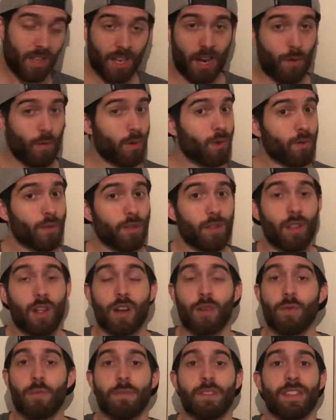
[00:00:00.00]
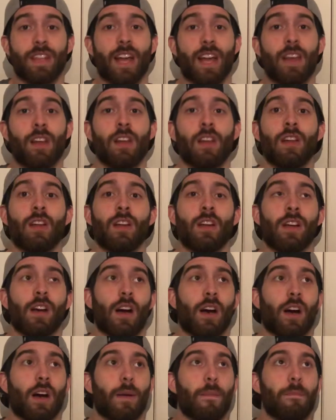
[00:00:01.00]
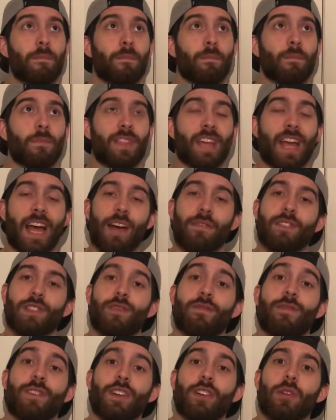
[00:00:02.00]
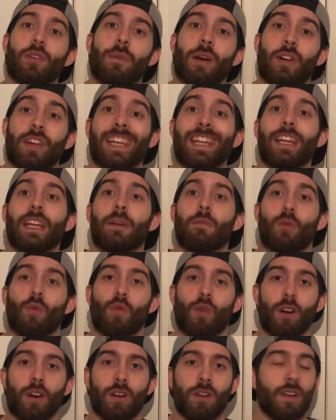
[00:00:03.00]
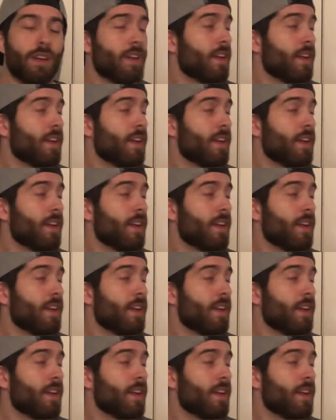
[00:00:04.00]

I work with a lot of women that they have this fear about eating more.